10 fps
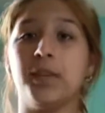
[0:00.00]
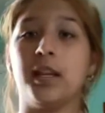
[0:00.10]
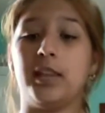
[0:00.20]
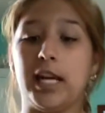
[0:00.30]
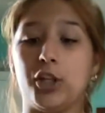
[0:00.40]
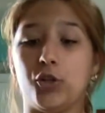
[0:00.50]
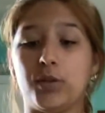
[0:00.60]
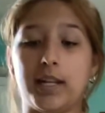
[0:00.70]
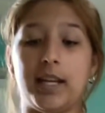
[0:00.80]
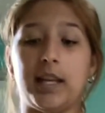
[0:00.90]
they do
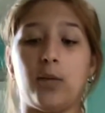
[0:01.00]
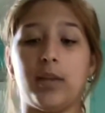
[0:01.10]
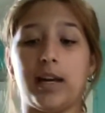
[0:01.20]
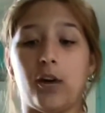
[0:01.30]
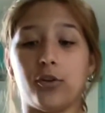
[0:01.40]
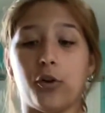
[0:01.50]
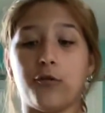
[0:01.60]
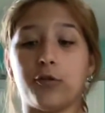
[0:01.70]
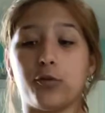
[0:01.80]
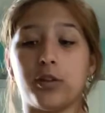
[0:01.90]
say that without the
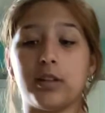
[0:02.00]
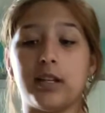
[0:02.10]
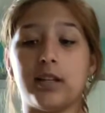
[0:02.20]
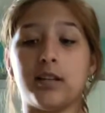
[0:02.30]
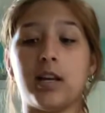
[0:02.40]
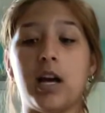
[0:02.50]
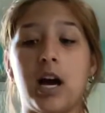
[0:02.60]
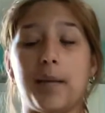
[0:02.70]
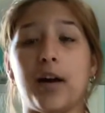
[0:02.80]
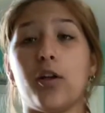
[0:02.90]
gopher tortoises,
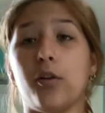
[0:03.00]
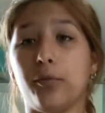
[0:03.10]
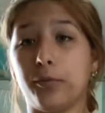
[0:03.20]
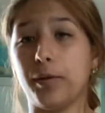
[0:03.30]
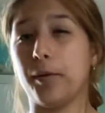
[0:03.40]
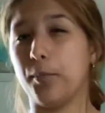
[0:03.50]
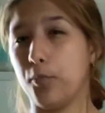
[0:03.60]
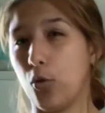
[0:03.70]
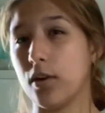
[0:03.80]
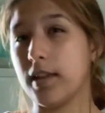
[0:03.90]
about
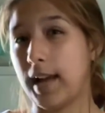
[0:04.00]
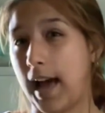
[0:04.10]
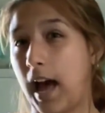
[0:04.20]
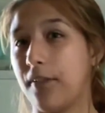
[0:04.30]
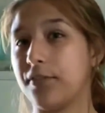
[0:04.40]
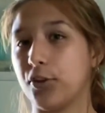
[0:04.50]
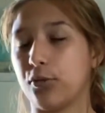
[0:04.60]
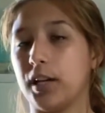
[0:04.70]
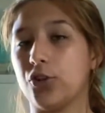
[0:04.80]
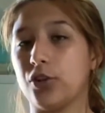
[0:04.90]
more than half than
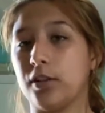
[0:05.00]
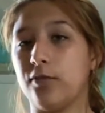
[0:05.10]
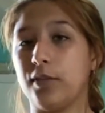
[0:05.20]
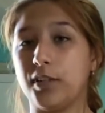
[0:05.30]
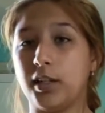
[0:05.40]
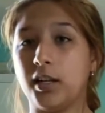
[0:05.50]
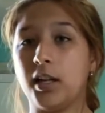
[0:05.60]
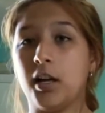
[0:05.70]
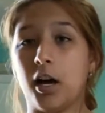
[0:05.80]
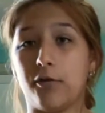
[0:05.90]
350
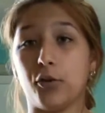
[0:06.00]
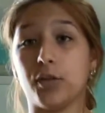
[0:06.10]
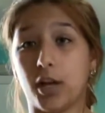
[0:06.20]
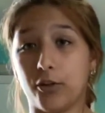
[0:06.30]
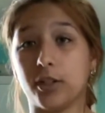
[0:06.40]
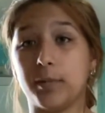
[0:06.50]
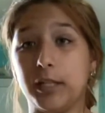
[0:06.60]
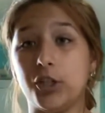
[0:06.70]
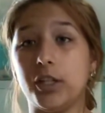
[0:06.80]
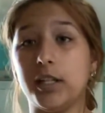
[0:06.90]
of those other
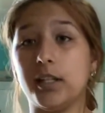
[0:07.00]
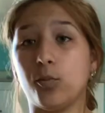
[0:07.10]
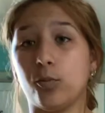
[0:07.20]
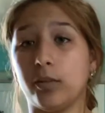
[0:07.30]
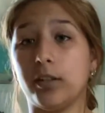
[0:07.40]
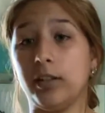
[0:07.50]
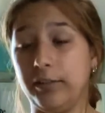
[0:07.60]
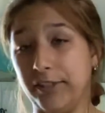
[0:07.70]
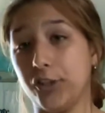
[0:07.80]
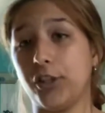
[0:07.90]
species would
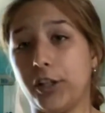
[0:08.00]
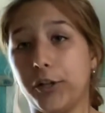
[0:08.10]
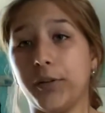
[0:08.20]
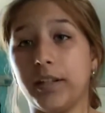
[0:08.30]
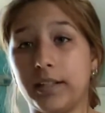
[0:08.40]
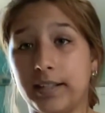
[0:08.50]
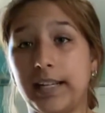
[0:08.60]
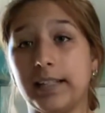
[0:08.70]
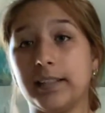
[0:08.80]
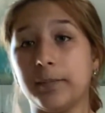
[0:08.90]
eventually go
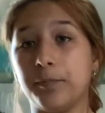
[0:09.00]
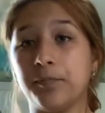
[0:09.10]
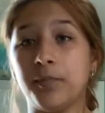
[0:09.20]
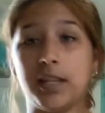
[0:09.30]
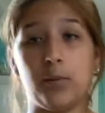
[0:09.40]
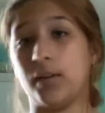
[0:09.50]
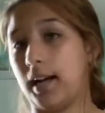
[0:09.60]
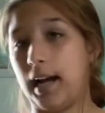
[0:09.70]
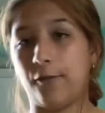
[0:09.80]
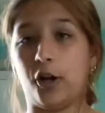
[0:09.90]
extinct. They would not
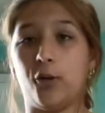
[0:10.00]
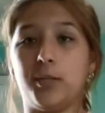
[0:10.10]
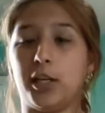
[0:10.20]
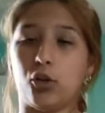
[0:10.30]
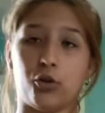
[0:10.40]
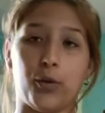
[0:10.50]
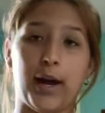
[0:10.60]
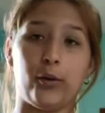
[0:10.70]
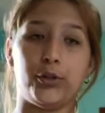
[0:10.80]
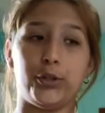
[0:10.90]
have homes. They don't know
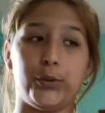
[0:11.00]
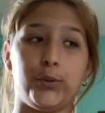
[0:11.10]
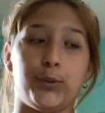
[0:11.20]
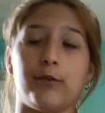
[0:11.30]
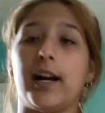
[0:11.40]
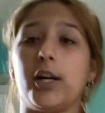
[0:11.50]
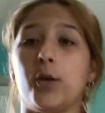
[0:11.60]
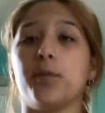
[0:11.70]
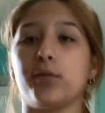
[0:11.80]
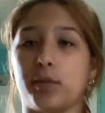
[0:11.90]
how to provide
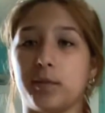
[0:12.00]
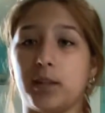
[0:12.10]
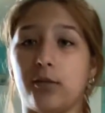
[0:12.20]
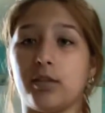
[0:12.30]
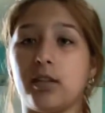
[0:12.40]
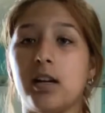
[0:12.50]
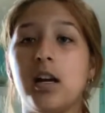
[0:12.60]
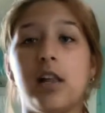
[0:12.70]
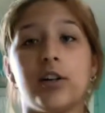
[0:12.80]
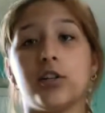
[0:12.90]
homes for themselves.
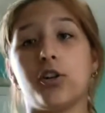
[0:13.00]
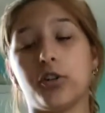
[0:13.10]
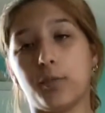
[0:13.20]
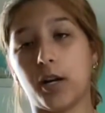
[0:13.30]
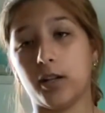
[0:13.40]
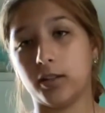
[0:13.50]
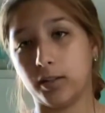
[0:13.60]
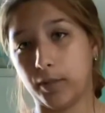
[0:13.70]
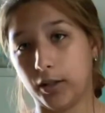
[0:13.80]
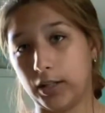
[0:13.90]
There's also
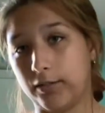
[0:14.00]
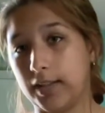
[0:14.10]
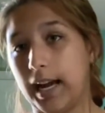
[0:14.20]
possibility of